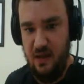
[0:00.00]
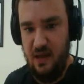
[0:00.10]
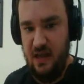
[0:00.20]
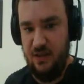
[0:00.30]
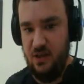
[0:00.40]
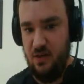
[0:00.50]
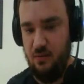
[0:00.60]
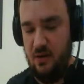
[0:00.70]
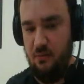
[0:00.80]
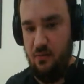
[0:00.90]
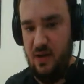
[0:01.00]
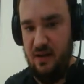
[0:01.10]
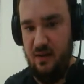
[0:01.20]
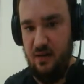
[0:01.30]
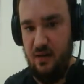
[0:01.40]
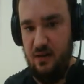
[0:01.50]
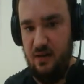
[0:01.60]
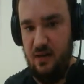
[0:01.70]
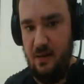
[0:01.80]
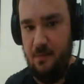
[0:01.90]
And while on the
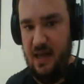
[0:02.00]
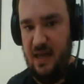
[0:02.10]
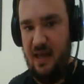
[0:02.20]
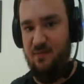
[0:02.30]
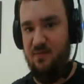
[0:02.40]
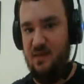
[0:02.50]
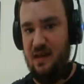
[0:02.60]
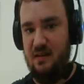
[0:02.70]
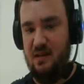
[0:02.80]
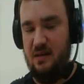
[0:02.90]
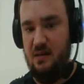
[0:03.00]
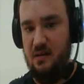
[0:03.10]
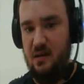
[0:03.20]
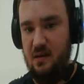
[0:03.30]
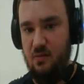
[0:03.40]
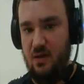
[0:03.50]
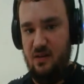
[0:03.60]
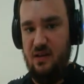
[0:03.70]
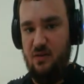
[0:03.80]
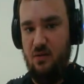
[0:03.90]
top half, that
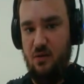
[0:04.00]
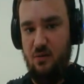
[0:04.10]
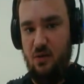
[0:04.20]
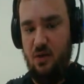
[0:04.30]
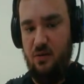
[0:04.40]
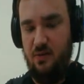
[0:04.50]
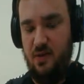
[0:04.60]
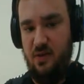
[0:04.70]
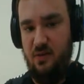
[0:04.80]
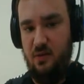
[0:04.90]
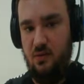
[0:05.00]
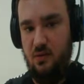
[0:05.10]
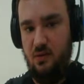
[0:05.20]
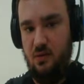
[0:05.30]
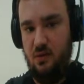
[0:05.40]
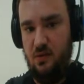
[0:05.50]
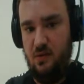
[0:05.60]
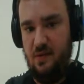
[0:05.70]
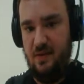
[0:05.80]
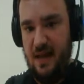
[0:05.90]
Redestro goes for his
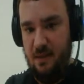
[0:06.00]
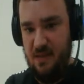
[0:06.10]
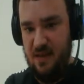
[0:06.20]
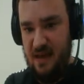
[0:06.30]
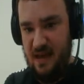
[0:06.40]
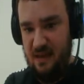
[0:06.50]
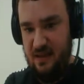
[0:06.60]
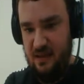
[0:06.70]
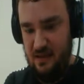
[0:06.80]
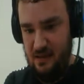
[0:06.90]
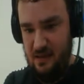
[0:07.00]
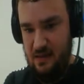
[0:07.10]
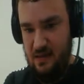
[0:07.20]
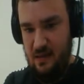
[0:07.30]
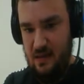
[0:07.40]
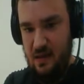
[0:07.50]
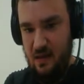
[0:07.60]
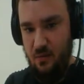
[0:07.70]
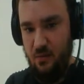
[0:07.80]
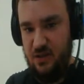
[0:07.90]
slam attack,
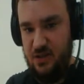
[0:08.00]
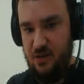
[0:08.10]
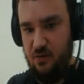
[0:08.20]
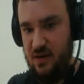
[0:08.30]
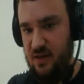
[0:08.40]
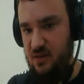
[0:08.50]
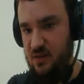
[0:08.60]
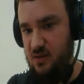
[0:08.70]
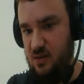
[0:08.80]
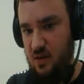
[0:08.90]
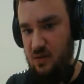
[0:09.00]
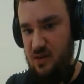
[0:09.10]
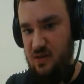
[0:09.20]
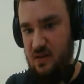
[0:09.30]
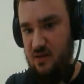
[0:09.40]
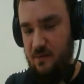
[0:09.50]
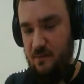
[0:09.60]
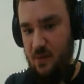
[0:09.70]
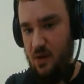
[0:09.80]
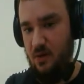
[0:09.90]
while Shigaraki just uses his
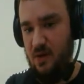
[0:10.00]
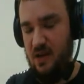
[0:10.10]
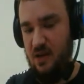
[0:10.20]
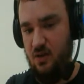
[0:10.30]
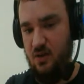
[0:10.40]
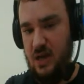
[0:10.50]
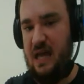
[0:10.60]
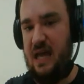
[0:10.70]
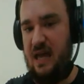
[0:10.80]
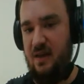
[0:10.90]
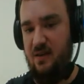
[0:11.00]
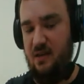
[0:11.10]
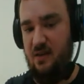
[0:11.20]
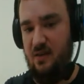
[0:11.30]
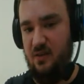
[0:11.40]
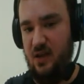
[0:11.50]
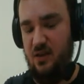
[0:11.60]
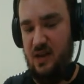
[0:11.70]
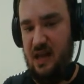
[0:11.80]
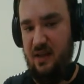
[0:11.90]
already good hand, his only
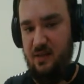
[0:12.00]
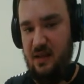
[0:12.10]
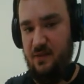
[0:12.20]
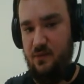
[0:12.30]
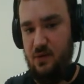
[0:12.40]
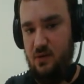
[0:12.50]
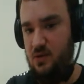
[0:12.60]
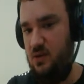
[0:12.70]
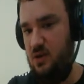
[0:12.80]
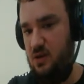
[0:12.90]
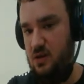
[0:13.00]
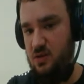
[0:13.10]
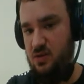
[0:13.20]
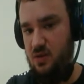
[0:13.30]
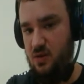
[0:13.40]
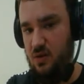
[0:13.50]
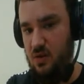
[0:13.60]
good hand left, just to